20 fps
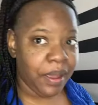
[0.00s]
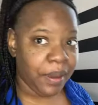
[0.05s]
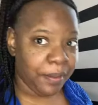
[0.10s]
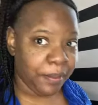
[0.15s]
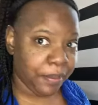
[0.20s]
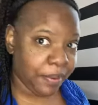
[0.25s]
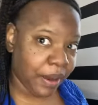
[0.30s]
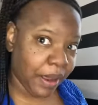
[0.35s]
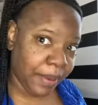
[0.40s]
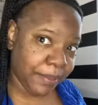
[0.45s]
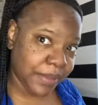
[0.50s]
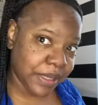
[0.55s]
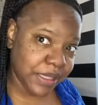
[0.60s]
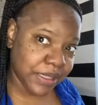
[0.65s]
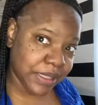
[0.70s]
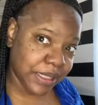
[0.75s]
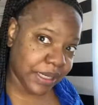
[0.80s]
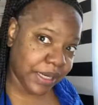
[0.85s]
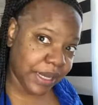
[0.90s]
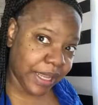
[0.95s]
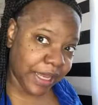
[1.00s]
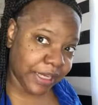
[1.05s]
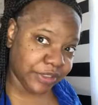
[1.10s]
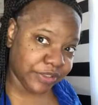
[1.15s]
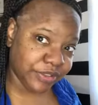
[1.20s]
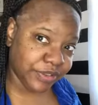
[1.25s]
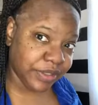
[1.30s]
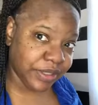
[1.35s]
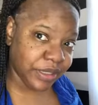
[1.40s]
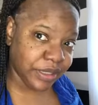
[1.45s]
Promise the
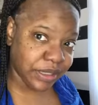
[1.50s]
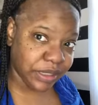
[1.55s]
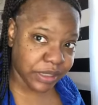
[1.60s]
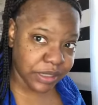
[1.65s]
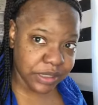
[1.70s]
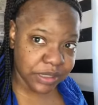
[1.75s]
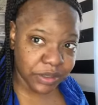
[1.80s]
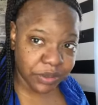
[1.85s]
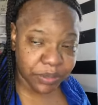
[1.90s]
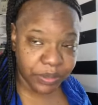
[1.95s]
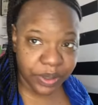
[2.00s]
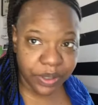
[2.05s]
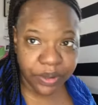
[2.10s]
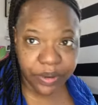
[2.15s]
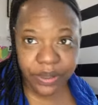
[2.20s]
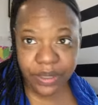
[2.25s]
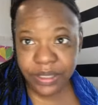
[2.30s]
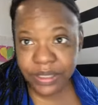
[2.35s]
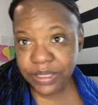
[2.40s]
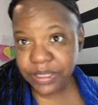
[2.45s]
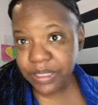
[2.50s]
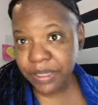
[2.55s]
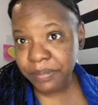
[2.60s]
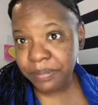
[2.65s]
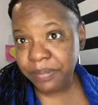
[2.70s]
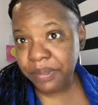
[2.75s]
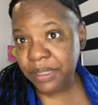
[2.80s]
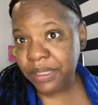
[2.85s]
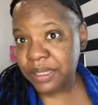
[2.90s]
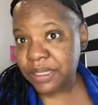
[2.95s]
natural look, so we're gonna
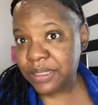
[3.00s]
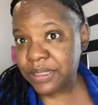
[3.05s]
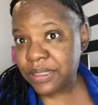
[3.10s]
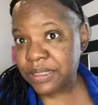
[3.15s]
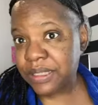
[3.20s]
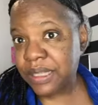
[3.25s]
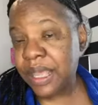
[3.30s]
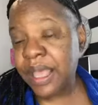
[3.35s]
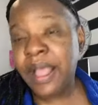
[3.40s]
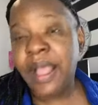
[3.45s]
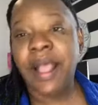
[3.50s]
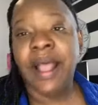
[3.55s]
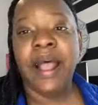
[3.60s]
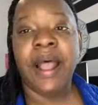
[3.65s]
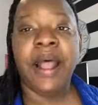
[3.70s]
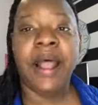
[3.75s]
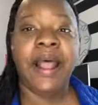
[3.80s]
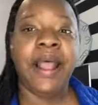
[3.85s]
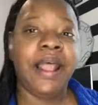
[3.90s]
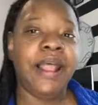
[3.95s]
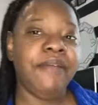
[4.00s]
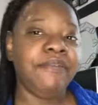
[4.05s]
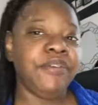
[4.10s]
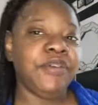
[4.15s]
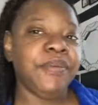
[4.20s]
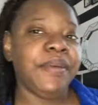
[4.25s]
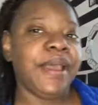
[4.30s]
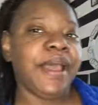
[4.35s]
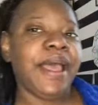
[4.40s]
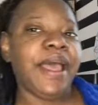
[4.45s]
attempt this. How have
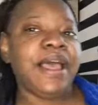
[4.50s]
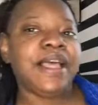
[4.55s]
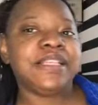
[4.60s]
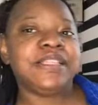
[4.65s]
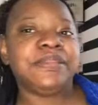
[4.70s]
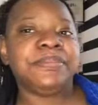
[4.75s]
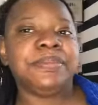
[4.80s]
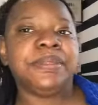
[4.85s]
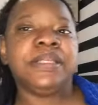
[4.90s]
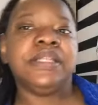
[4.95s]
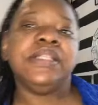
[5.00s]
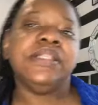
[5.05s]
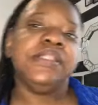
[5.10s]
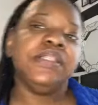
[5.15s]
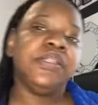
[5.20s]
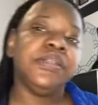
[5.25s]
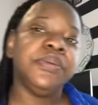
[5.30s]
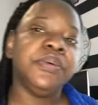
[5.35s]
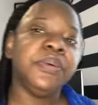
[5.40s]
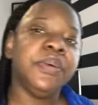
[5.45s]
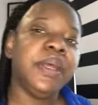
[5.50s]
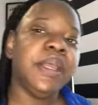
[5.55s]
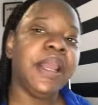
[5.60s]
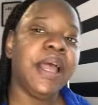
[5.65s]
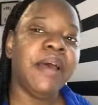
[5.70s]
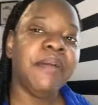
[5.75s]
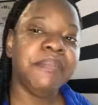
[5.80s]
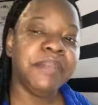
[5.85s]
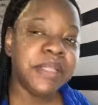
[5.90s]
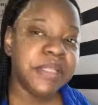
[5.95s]
you guys been doing?
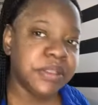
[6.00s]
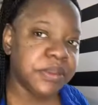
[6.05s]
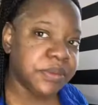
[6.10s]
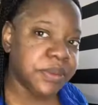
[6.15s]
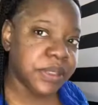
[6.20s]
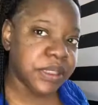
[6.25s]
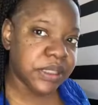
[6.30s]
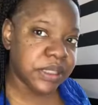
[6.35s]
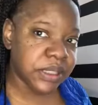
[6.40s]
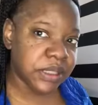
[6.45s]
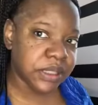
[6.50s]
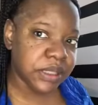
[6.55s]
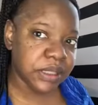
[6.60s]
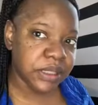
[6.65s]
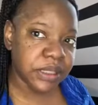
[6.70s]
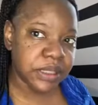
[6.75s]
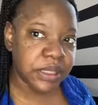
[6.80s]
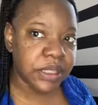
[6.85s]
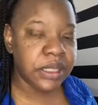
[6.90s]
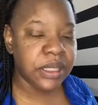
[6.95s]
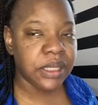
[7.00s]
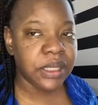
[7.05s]
I've been doing good.